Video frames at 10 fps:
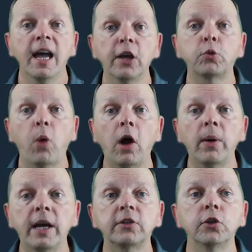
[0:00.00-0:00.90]
as
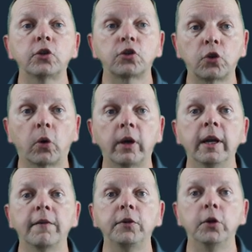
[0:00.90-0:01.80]
well as the
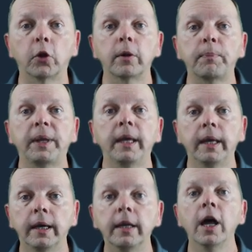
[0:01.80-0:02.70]
story of
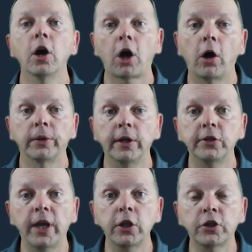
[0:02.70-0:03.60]
European
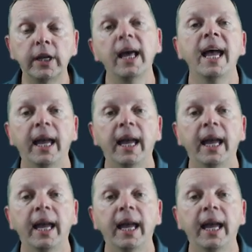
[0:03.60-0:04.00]
colonization